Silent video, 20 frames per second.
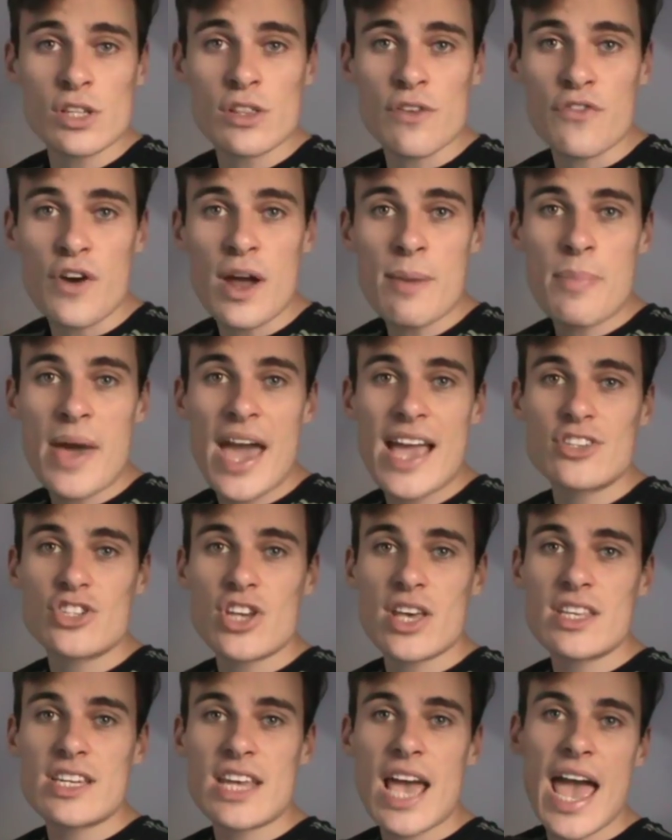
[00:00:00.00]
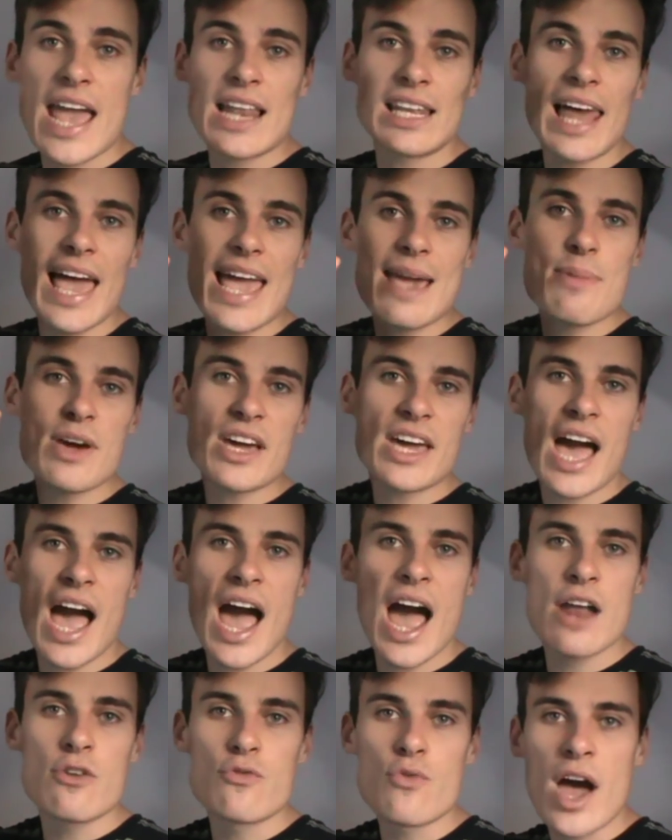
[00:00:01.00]
on the front page the other day. Labor
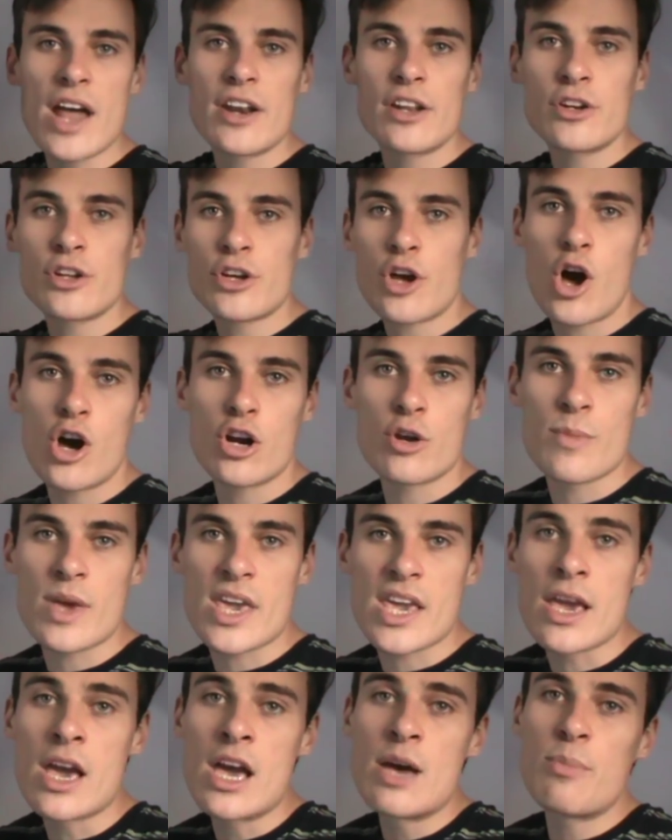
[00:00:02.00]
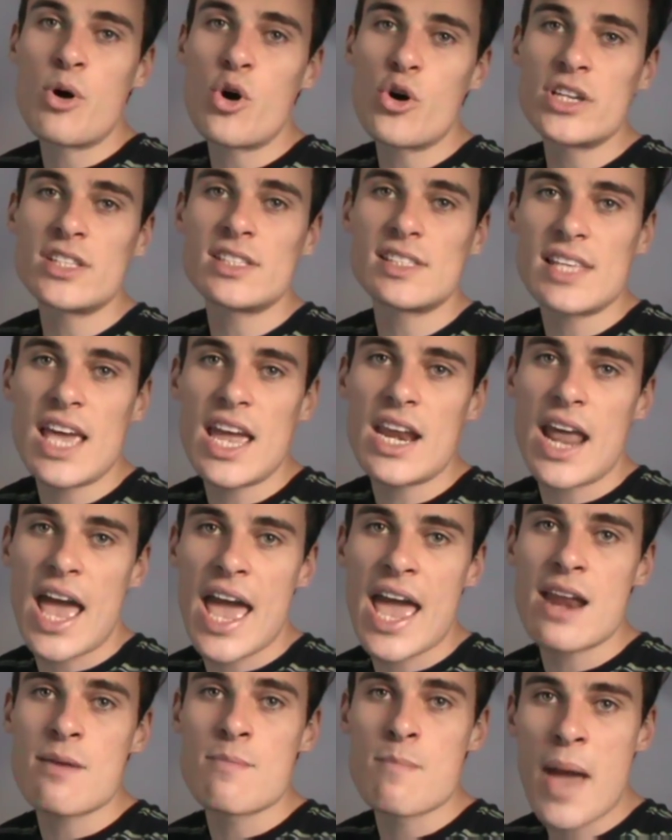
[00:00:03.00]
can't run an economy. Point, set,
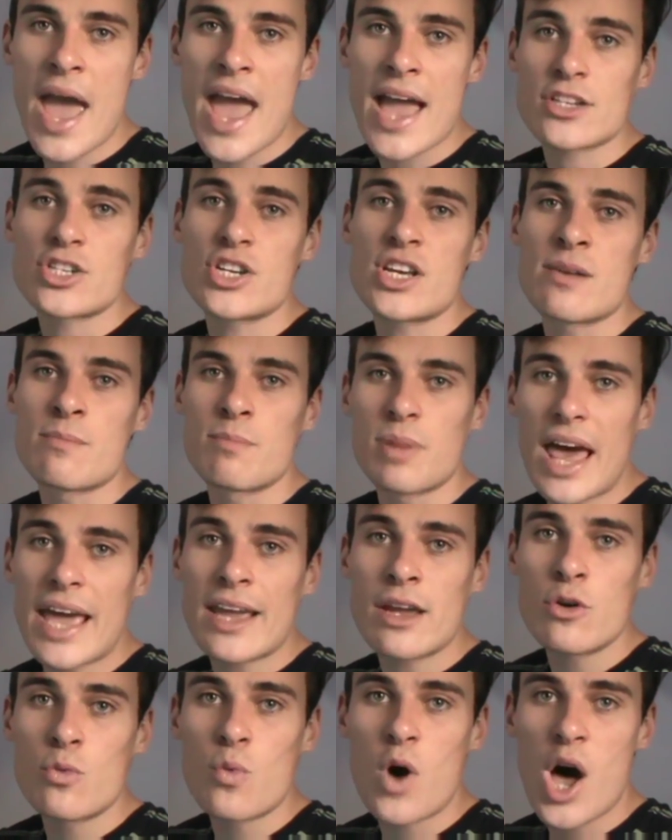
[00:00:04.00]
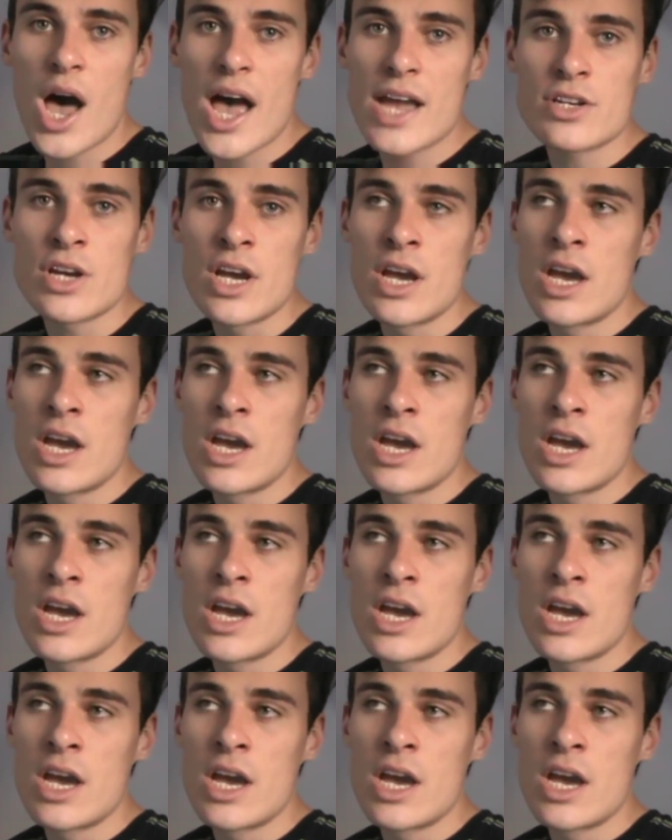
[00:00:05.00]
and match. In black and white.